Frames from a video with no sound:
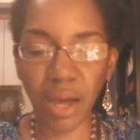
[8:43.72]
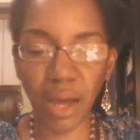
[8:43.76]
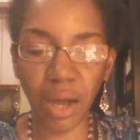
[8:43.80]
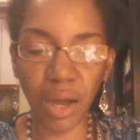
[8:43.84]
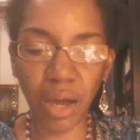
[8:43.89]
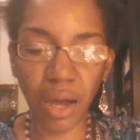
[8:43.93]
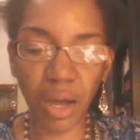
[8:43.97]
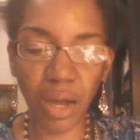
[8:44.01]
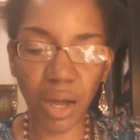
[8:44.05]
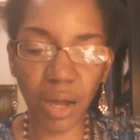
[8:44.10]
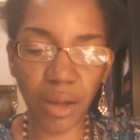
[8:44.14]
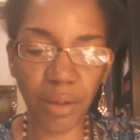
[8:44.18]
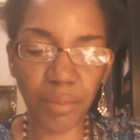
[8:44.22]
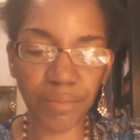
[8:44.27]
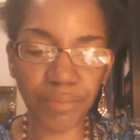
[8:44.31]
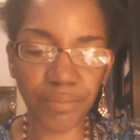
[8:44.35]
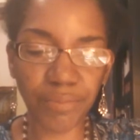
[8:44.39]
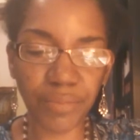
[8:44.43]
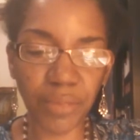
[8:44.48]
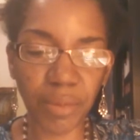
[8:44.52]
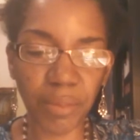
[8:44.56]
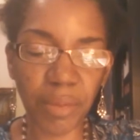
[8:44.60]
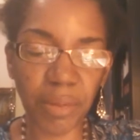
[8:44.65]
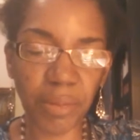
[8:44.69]
Um,
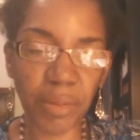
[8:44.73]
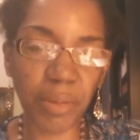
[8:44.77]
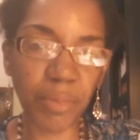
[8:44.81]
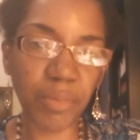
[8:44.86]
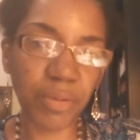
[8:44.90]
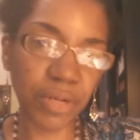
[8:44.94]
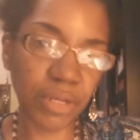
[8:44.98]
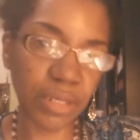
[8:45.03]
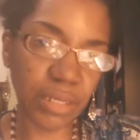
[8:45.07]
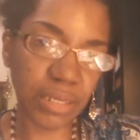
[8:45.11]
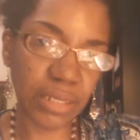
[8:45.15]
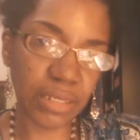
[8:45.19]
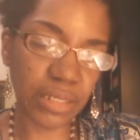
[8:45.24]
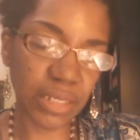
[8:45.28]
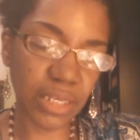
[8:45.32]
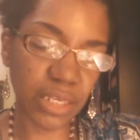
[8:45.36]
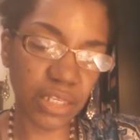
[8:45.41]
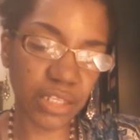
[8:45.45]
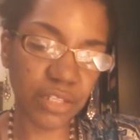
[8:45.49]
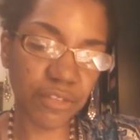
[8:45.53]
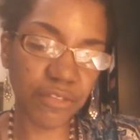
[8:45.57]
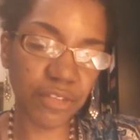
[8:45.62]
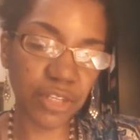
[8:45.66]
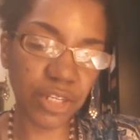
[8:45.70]
maybe I'll put a link to
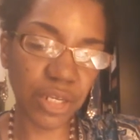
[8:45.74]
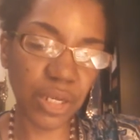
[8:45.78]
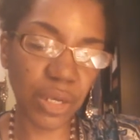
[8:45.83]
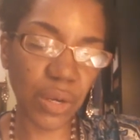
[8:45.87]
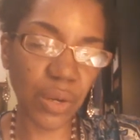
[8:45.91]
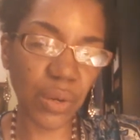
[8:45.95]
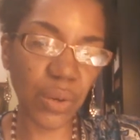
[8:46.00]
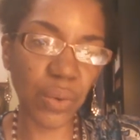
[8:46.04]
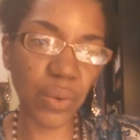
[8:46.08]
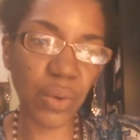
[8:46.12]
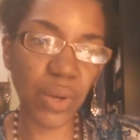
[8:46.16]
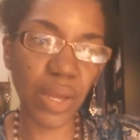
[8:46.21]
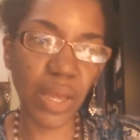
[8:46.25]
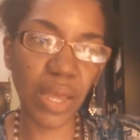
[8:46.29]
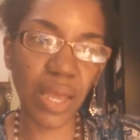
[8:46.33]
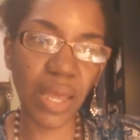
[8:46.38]
his video.